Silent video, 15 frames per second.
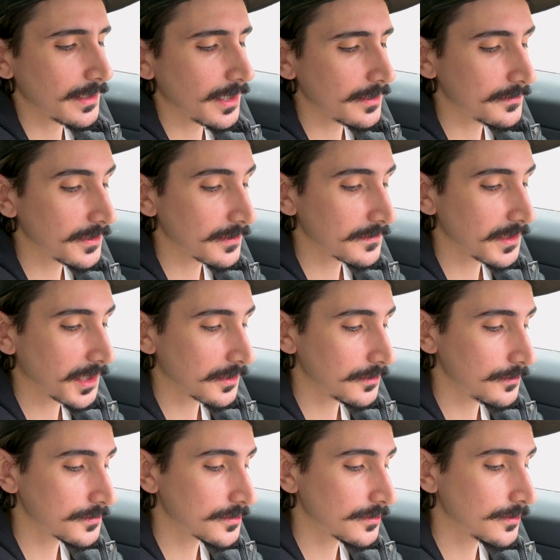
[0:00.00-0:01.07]
A TikTok
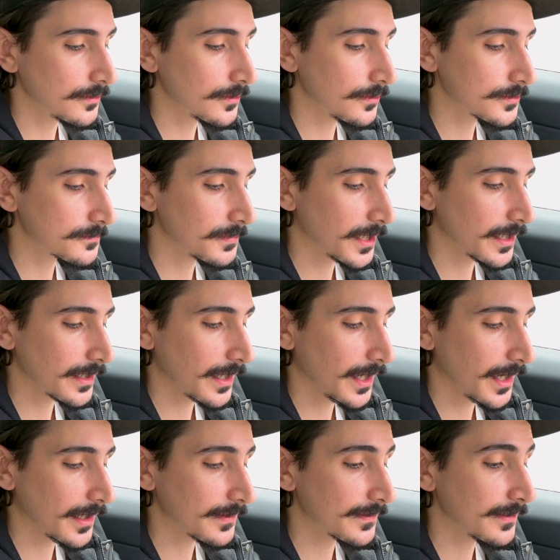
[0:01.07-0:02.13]
user who goes by
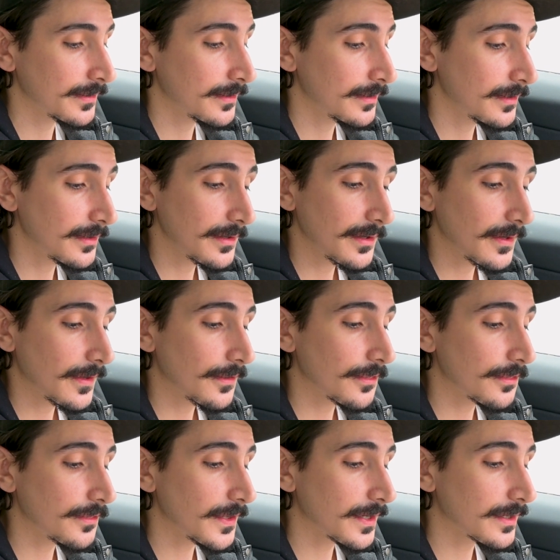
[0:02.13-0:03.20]
at
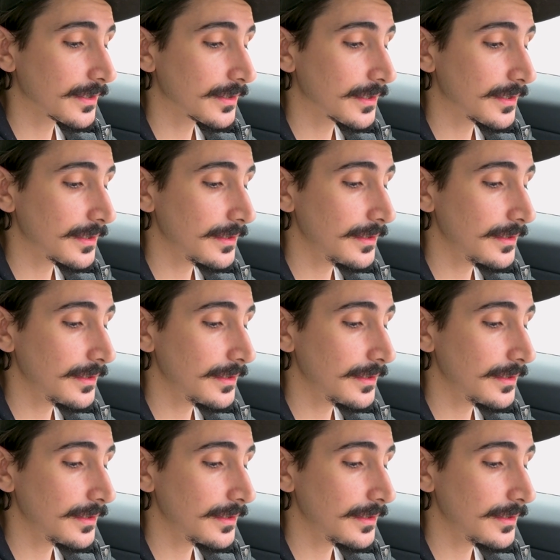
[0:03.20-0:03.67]
Thicky